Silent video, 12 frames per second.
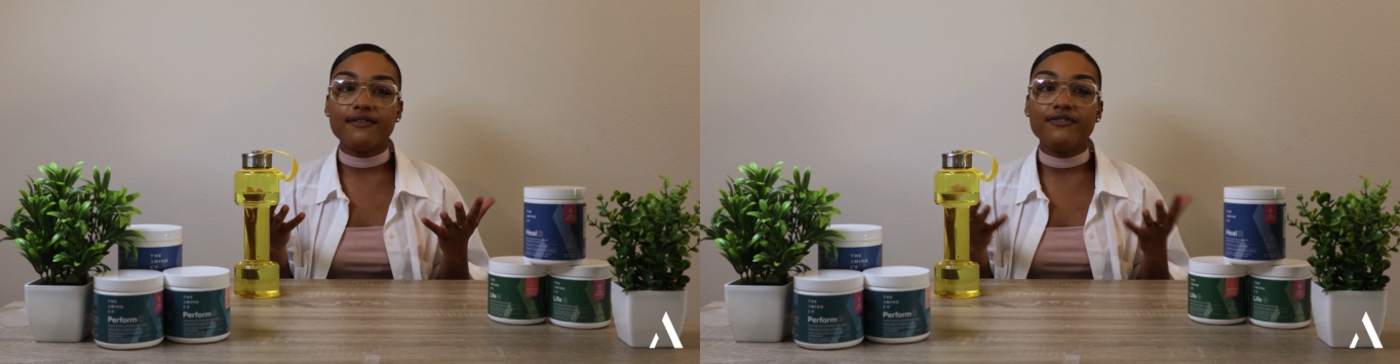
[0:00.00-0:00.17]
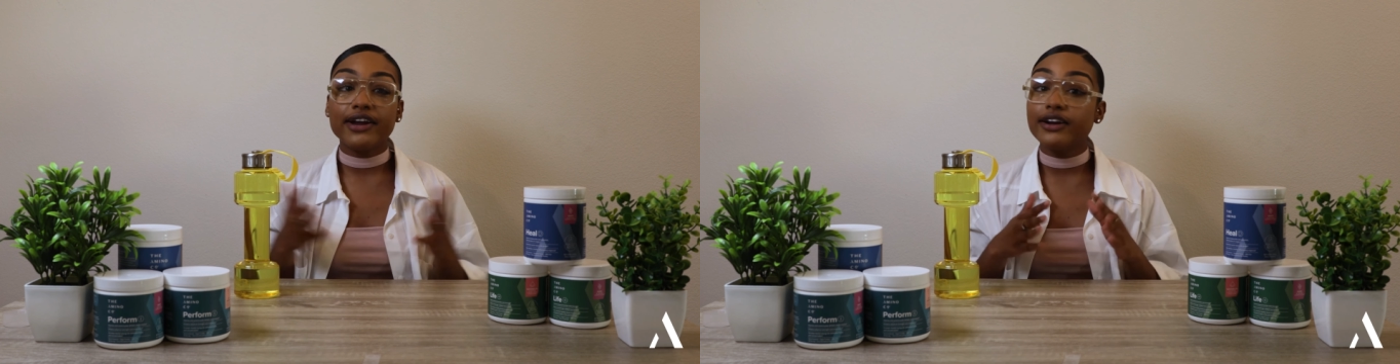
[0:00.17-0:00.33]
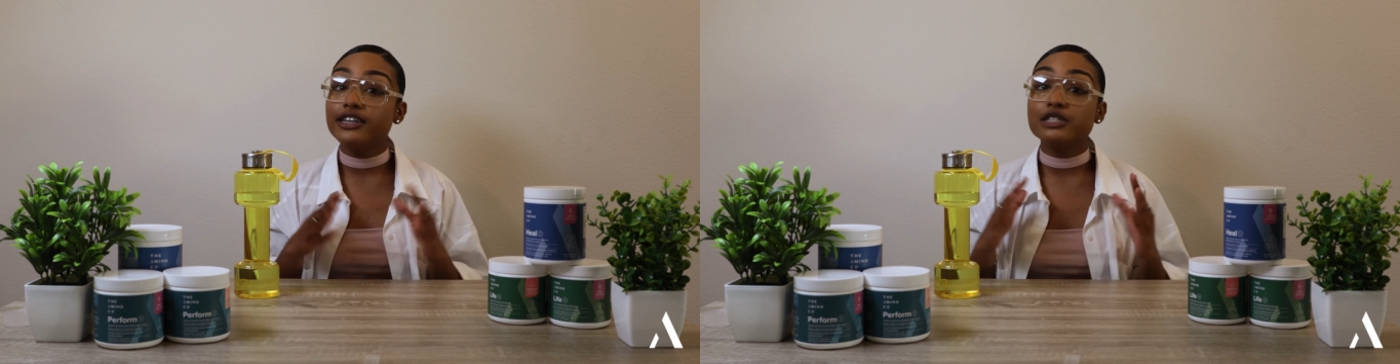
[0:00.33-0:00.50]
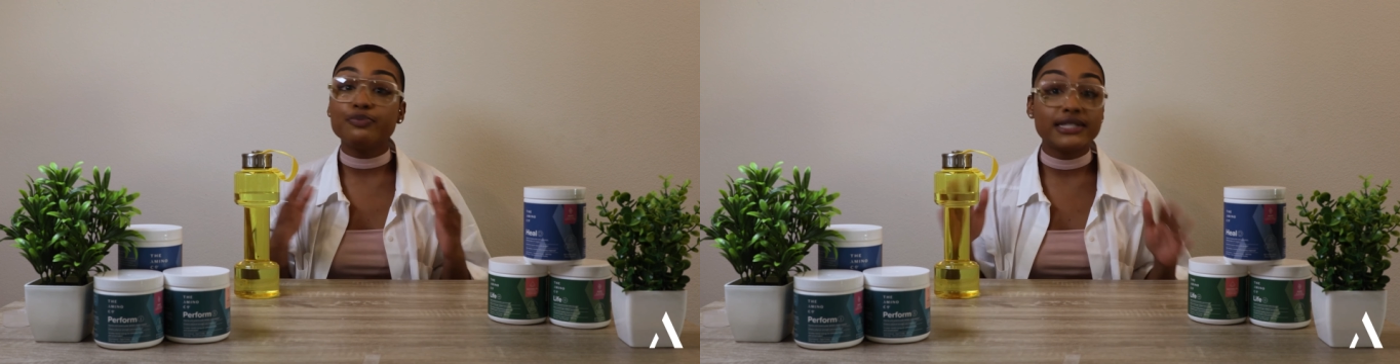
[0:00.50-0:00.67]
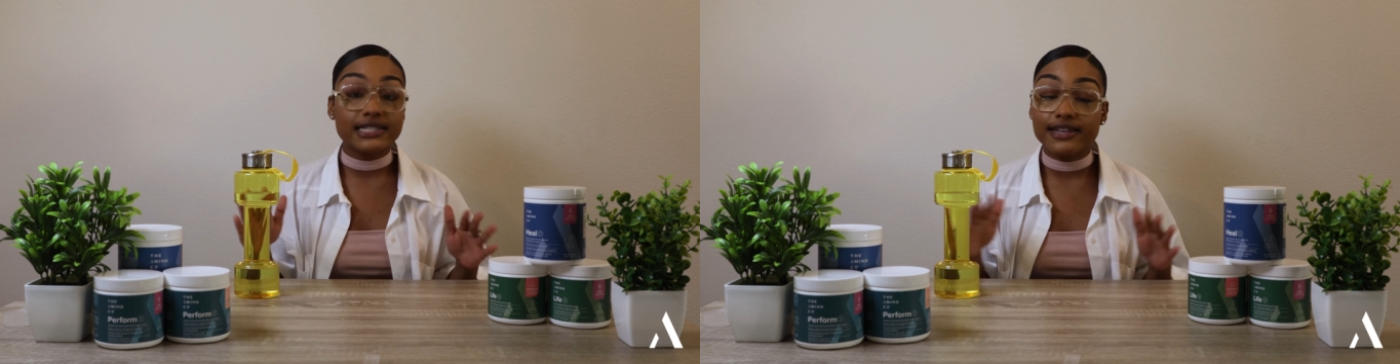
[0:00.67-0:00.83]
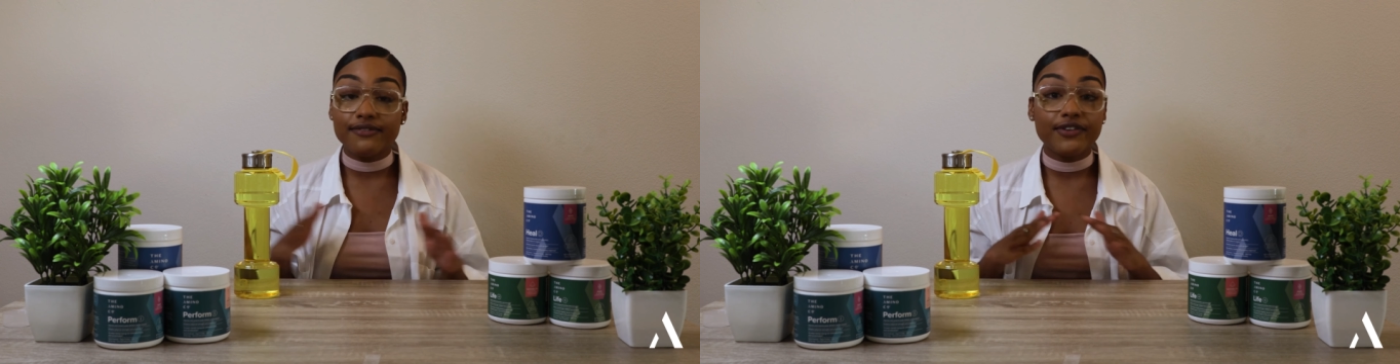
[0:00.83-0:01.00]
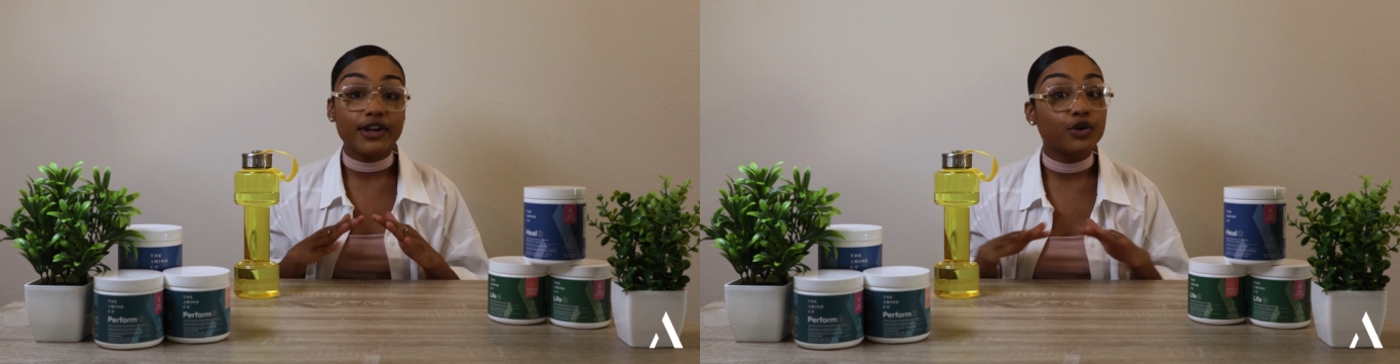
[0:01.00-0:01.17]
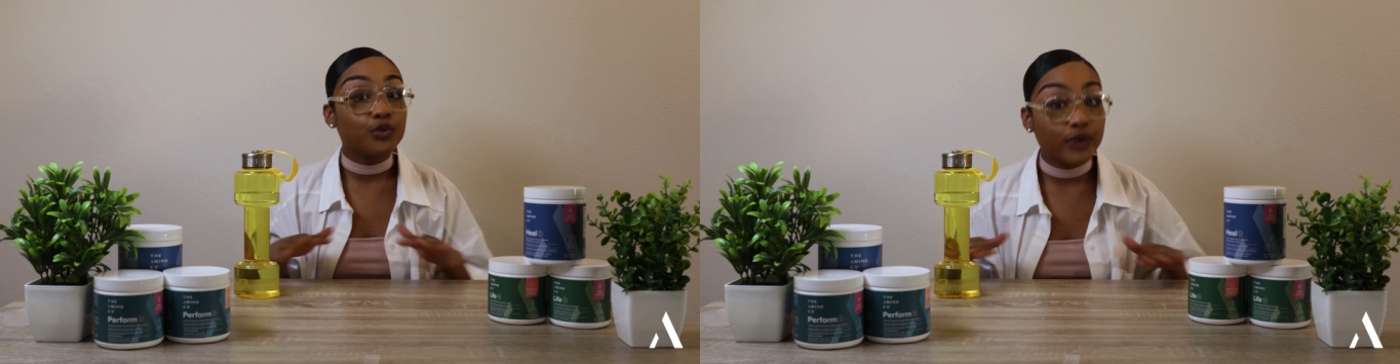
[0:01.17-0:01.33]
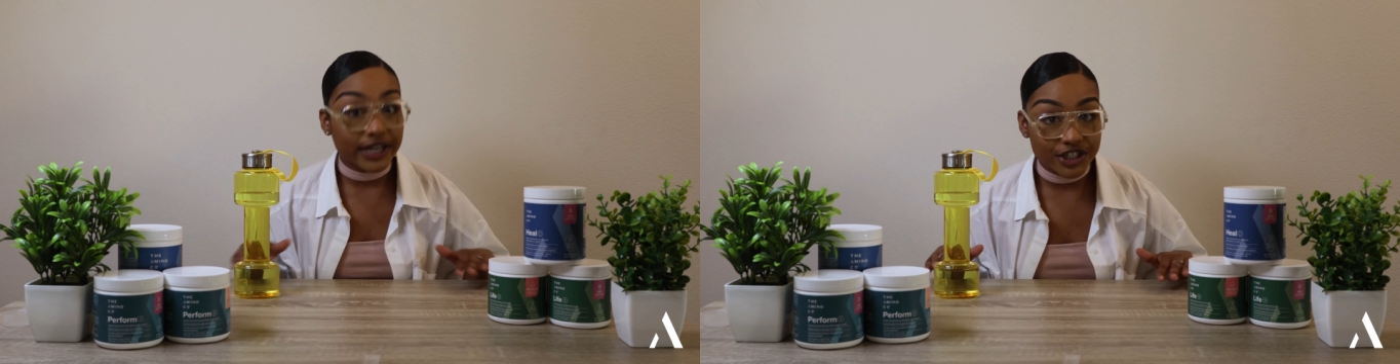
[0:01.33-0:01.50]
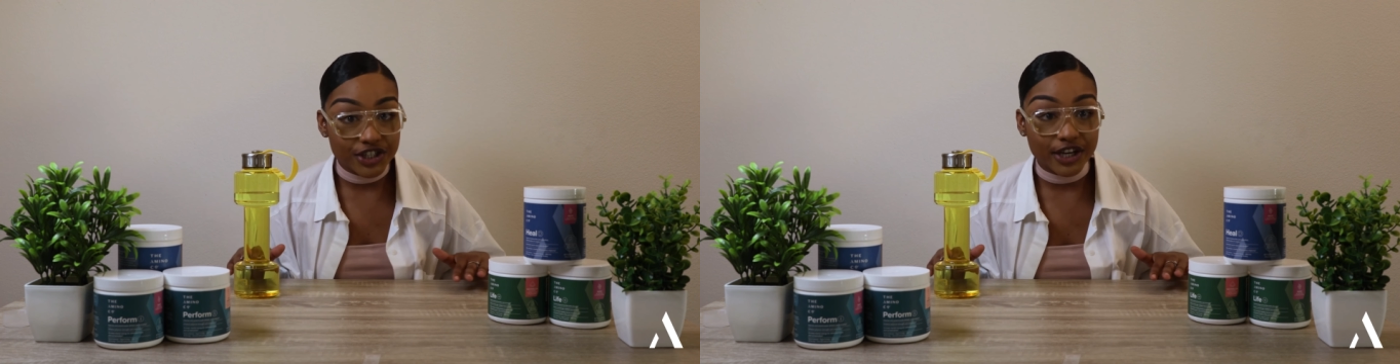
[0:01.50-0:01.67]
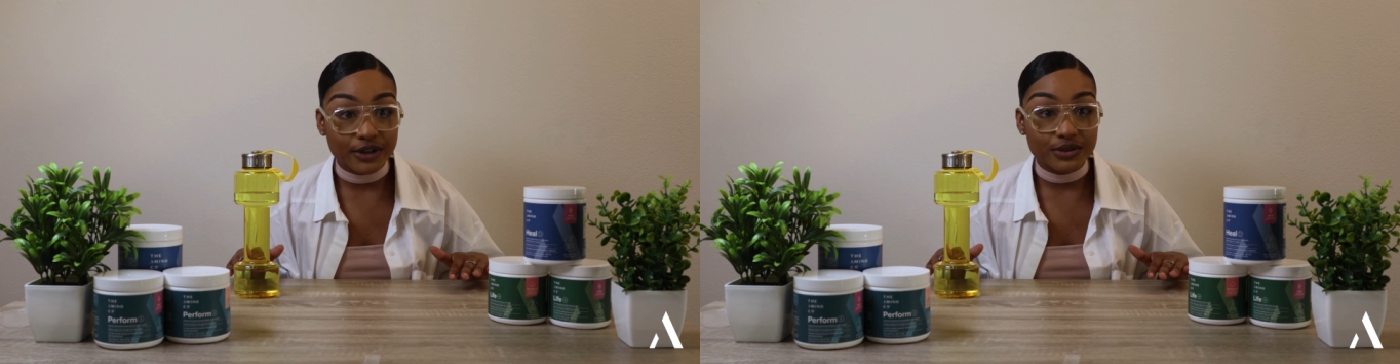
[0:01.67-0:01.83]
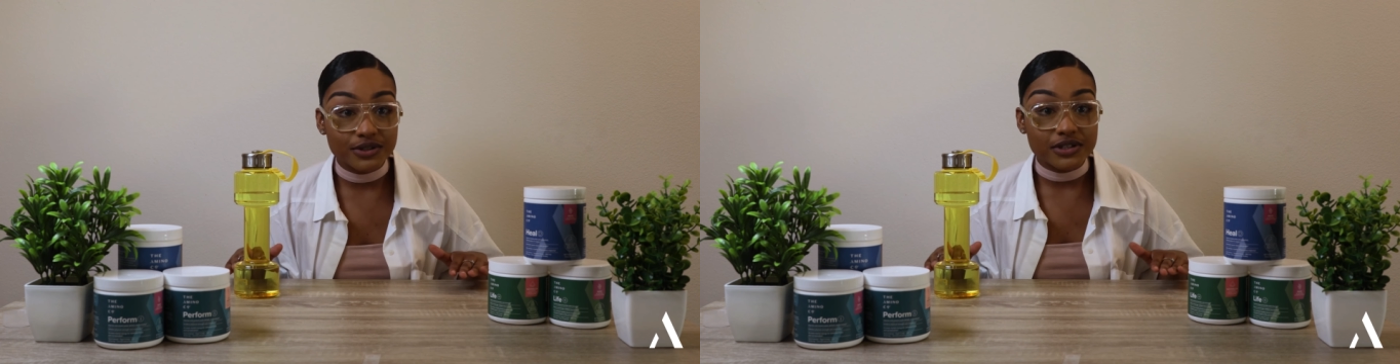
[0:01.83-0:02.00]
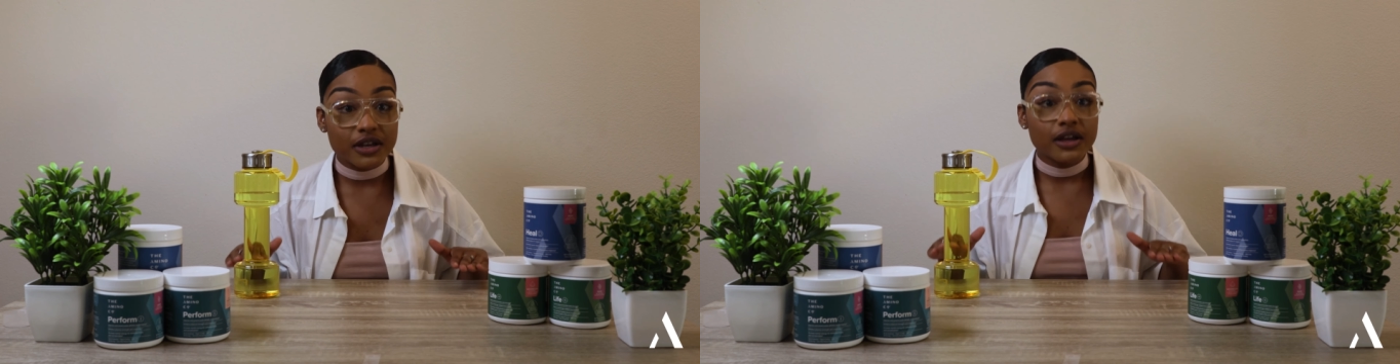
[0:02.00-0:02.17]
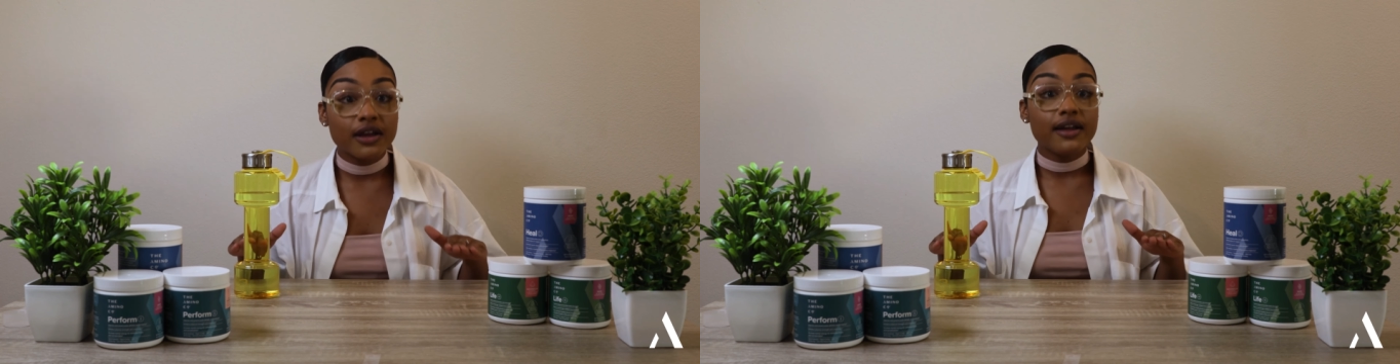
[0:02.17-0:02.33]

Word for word: very specific ratios.